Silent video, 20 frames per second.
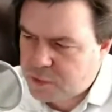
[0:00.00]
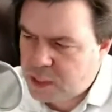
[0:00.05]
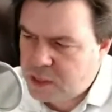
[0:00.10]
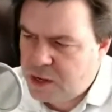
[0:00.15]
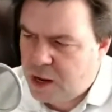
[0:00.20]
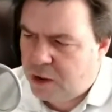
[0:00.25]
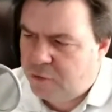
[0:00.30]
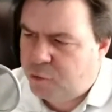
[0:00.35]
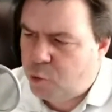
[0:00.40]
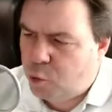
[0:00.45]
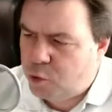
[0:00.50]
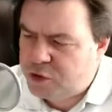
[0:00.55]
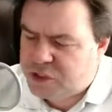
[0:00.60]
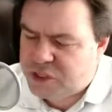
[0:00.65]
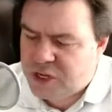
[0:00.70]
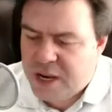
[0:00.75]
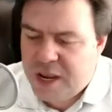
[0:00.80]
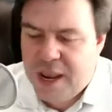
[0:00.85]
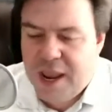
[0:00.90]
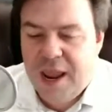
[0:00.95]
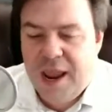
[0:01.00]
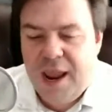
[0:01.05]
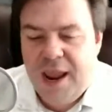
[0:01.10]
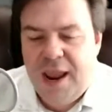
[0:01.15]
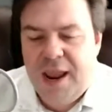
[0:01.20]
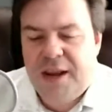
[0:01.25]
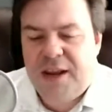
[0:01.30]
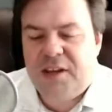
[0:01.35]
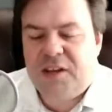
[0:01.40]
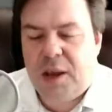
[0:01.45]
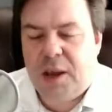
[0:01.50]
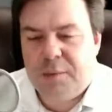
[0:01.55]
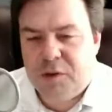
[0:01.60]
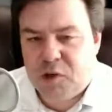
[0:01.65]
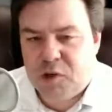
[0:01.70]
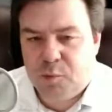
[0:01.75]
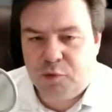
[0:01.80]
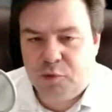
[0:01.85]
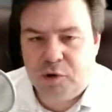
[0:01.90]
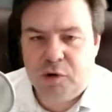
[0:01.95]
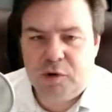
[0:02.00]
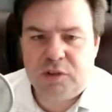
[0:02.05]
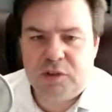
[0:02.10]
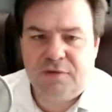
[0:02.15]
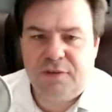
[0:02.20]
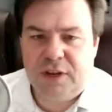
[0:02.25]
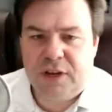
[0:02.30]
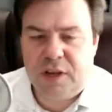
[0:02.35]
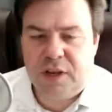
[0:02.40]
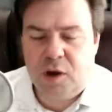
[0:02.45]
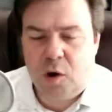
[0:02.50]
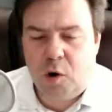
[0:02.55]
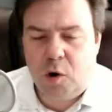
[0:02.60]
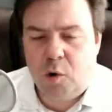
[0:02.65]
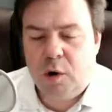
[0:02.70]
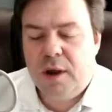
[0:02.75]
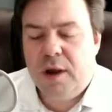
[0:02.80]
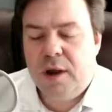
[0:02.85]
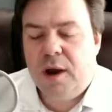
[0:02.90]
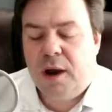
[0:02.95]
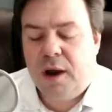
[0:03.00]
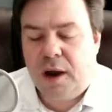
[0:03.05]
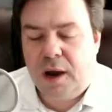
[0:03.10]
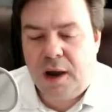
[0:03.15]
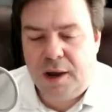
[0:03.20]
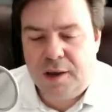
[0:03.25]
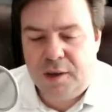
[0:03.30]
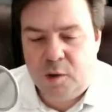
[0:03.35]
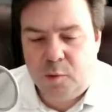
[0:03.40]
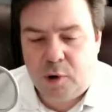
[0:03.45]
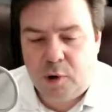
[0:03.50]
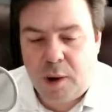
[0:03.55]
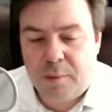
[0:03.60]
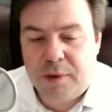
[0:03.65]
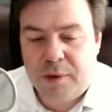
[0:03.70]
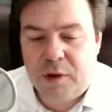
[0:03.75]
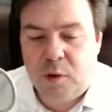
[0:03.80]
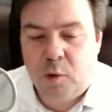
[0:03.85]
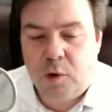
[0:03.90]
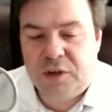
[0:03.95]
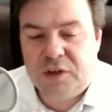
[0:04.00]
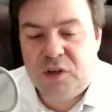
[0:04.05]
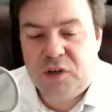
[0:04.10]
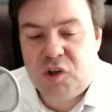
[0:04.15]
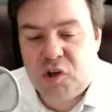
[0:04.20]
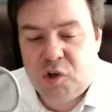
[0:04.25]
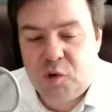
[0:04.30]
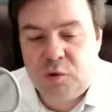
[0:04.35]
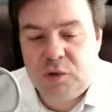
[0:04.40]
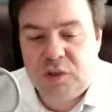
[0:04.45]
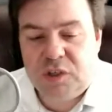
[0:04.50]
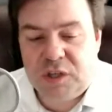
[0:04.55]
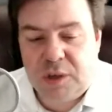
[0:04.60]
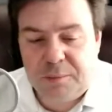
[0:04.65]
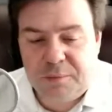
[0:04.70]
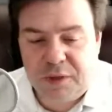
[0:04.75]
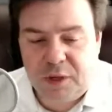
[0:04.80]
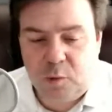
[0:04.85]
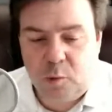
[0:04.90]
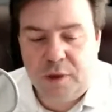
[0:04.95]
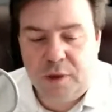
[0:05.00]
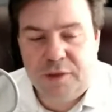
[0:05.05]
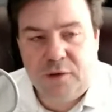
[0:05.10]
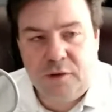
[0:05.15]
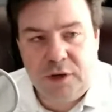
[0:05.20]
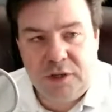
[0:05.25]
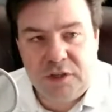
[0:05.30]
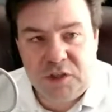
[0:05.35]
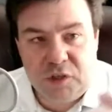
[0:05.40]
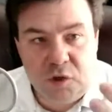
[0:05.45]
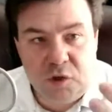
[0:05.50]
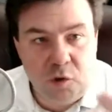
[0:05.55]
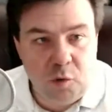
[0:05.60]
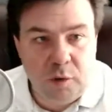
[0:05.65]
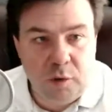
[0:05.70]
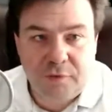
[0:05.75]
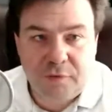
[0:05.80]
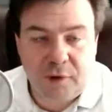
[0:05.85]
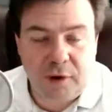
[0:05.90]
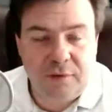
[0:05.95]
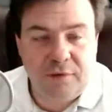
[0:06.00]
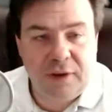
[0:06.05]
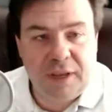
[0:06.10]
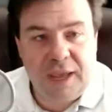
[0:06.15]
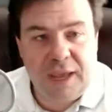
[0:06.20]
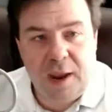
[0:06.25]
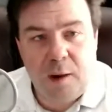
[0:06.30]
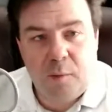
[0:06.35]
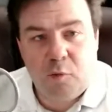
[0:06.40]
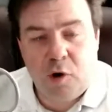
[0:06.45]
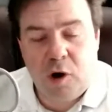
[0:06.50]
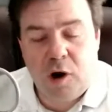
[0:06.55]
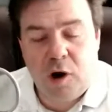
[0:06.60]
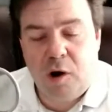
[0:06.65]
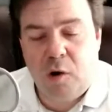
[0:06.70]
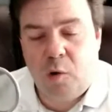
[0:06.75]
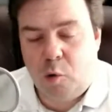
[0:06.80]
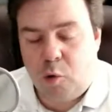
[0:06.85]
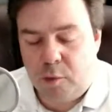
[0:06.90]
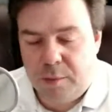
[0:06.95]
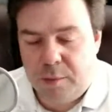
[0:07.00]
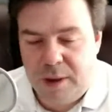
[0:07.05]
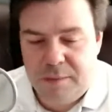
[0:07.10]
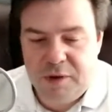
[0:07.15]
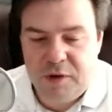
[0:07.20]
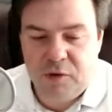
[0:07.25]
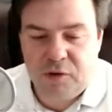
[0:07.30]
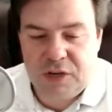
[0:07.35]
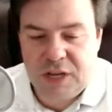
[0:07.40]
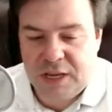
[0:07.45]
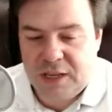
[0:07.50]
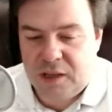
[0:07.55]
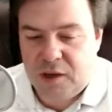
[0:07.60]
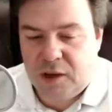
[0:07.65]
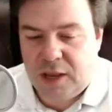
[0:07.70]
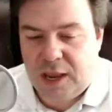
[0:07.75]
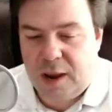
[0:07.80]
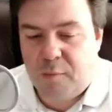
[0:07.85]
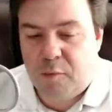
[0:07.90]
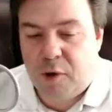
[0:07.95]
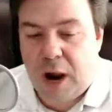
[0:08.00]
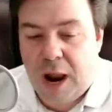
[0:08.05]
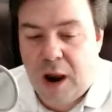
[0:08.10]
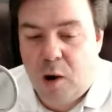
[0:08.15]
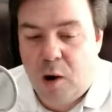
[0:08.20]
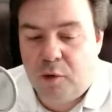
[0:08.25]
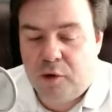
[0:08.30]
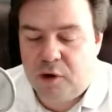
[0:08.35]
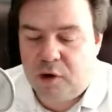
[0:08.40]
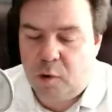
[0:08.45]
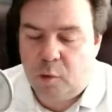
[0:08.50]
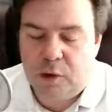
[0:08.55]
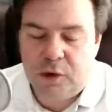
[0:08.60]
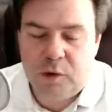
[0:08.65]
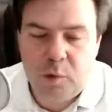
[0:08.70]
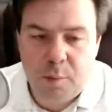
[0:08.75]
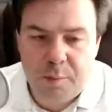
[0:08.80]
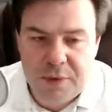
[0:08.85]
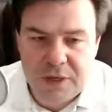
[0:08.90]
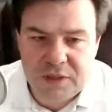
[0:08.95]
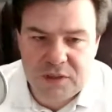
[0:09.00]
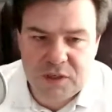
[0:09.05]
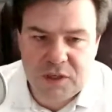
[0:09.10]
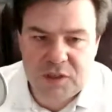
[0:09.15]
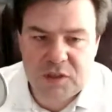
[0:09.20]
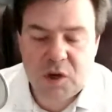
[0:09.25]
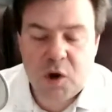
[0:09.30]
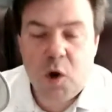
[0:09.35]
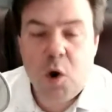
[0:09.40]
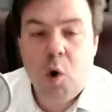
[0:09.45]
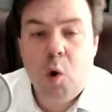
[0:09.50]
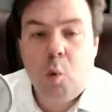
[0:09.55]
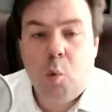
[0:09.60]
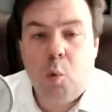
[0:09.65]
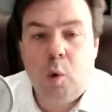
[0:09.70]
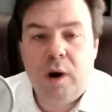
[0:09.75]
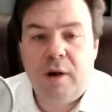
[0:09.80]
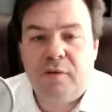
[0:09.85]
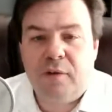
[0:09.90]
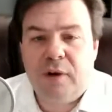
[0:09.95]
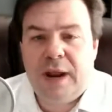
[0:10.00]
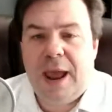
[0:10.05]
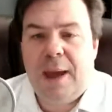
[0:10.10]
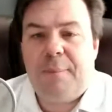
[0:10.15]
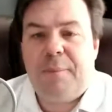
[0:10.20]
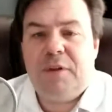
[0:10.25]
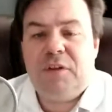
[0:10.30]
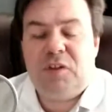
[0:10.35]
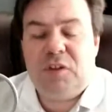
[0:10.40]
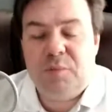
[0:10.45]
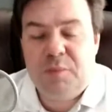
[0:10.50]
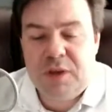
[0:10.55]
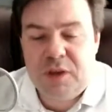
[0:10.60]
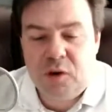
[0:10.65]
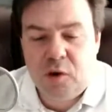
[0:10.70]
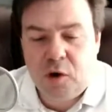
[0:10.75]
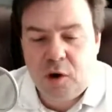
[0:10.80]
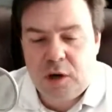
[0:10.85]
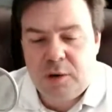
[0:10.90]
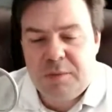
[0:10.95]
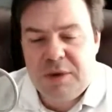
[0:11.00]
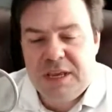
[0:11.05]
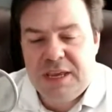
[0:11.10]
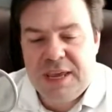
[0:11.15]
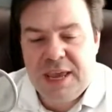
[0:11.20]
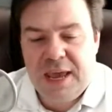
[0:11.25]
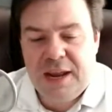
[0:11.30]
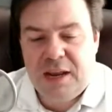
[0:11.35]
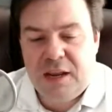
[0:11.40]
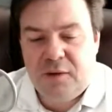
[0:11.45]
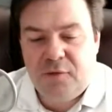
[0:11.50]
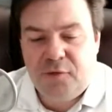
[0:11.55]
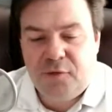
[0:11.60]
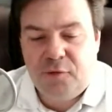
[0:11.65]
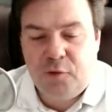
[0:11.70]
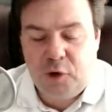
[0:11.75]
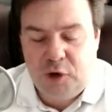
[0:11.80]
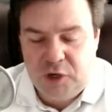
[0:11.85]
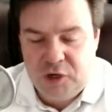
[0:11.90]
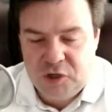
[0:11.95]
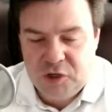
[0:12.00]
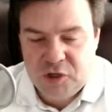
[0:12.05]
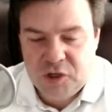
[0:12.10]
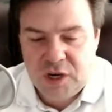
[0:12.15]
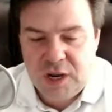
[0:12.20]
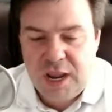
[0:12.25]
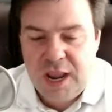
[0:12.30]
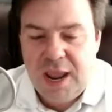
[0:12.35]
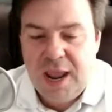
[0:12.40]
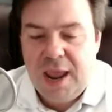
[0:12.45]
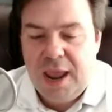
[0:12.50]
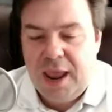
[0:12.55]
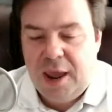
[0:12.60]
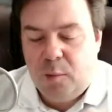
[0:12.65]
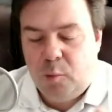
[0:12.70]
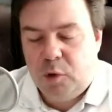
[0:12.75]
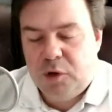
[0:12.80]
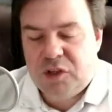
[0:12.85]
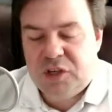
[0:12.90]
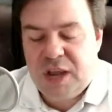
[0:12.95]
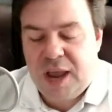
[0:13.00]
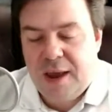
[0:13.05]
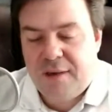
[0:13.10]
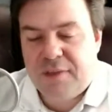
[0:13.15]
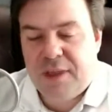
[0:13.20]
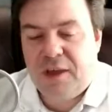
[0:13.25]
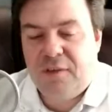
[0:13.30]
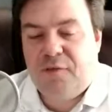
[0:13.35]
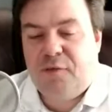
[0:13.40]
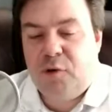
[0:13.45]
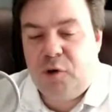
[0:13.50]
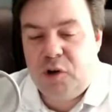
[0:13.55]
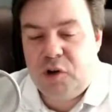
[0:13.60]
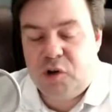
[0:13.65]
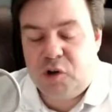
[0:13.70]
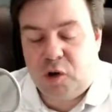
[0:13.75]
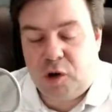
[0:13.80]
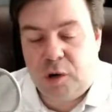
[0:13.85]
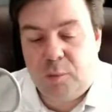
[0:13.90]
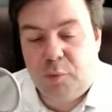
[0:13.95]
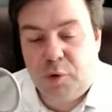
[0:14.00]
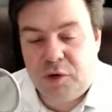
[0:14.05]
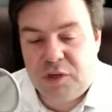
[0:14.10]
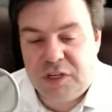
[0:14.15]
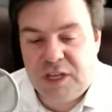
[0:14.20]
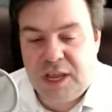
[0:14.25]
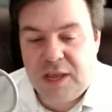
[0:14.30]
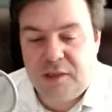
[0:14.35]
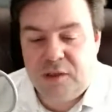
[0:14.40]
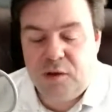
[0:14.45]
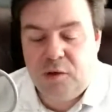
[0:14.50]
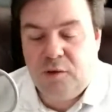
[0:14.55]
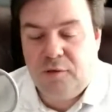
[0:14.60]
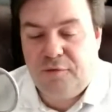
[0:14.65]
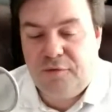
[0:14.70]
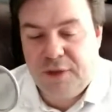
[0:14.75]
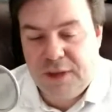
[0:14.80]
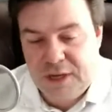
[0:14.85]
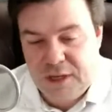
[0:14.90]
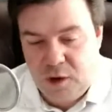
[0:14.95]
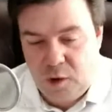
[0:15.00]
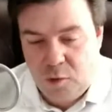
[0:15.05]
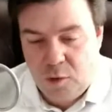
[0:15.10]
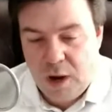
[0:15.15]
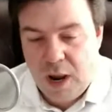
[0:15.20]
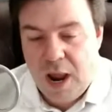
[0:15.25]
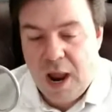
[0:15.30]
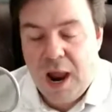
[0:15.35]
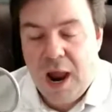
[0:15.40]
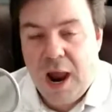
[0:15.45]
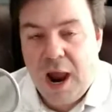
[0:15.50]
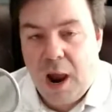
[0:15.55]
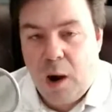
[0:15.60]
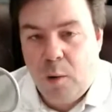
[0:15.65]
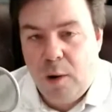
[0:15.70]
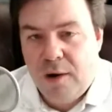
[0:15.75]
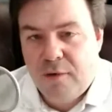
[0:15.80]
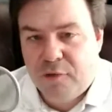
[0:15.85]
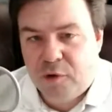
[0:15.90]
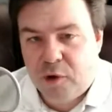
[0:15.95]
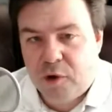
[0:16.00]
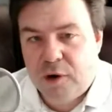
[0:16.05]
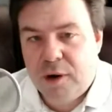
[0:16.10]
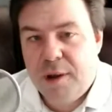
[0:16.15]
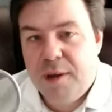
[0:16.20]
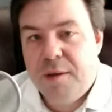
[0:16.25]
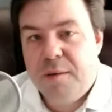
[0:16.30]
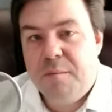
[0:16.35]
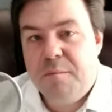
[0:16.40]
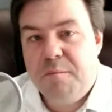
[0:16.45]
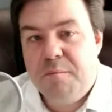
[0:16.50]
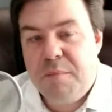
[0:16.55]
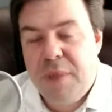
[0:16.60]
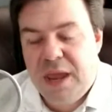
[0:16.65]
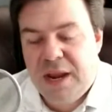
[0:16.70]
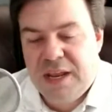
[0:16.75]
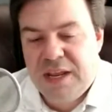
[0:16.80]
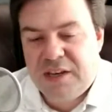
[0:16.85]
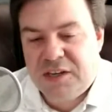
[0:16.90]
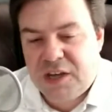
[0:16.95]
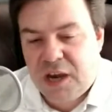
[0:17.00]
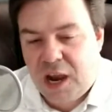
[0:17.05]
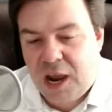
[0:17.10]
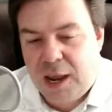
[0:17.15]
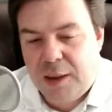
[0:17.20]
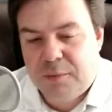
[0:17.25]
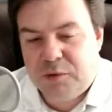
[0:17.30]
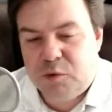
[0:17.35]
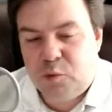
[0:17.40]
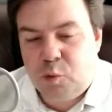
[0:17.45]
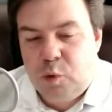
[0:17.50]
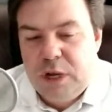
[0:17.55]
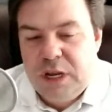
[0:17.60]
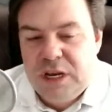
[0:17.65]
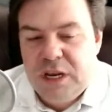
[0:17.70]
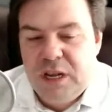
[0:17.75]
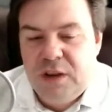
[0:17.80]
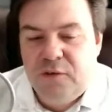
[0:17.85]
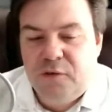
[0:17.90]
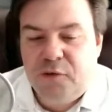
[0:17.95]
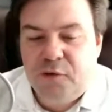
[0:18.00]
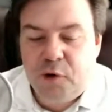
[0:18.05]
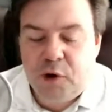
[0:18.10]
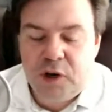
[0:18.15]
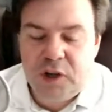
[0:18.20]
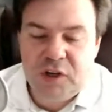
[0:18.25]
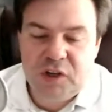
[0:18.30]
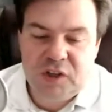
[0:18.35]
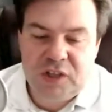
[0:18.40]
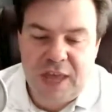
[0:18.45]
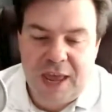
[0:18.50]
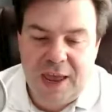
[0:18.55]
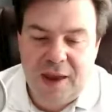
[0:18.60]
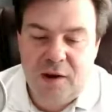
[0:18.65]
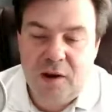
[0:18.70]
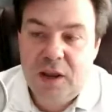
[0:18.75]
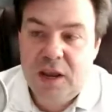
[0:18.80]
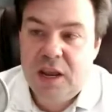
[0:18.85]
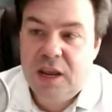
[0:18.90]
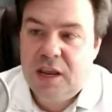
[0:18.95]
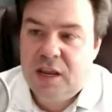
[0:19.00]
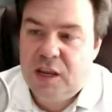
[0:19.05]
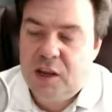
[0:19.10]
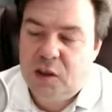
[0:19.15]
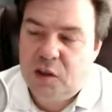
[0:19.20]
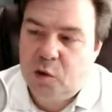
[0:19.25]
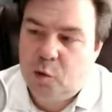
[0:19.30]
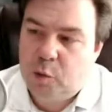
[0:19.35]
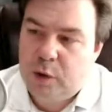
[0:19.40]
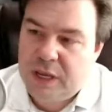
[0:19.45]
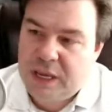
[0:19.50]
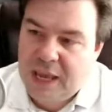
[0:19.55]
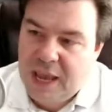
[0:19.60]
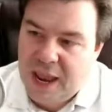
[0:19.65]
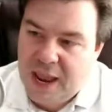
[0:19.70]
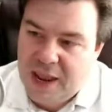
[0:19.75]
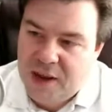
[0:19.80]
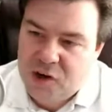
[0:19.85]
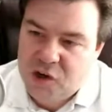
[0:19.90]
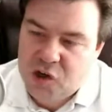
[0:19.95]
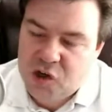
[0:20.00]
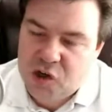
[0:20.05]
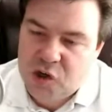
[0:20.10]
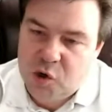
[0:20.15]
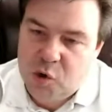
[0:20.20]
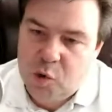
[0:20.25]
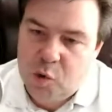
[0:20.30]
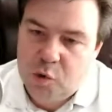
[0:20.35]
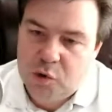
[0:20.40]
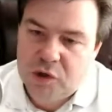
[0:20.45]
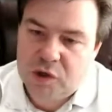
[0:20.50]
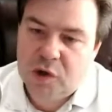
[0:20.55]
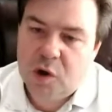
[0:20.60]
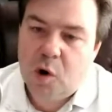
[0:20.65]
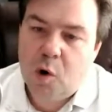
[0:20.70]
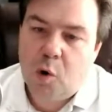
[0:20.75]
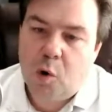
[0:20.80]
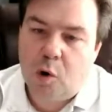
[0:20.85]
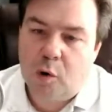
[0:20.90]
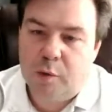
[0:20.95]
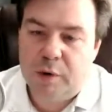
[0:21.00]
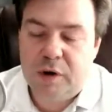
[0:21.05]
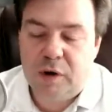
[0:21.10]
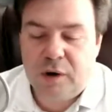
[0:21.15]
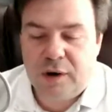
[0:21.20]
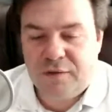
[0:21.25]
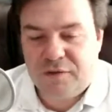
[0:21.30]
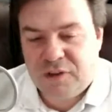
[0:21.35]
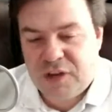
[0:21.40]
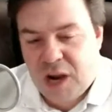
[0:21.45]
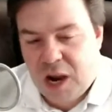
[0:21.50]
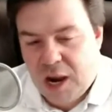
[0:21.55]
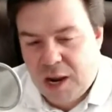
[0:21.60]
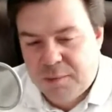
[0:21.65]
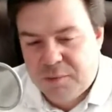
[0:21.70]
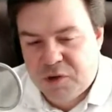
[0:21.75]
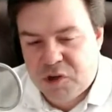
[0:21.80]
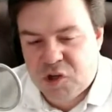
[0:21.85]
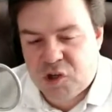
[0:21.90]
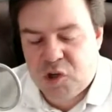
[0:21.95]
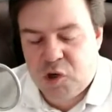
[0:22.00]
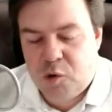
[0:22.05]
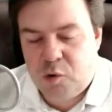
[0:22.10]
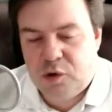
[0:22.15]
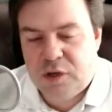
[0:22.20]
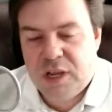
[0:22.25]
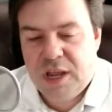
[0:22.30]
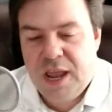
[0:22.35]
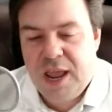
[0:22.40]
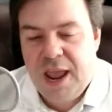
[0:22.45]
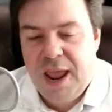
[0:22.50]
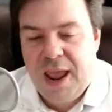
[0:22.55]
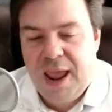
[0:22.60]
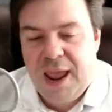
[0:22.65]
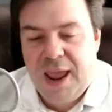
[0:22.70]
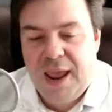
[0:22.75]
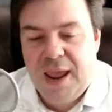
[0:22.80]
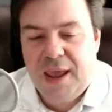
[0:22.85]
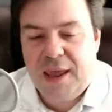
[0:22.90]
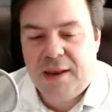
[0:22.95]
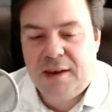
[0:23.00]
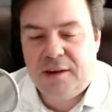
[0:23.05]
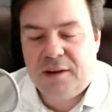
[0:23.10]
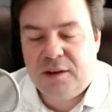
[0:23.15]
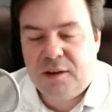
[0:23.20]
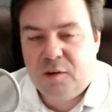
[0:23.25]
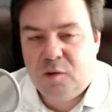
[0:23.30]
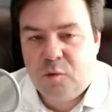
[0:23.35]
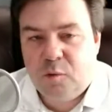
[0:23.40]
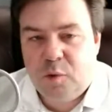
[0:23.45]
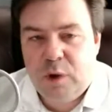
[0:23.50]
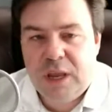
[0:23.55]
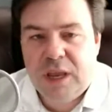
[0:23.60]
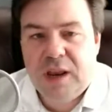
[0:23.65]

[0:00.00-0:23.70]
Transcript: Now, of course, anytime that you produce a video, you're probably going to shoot something, whether it's you in front of a camera, or maybe you're taking your camera out and going to a business. Whatever it happens to be, you're going to be getting footage. And once you have that footage, you're going to put together your video. However, many times we need footage that either we can't shoot or we don't have time to shoot. And we can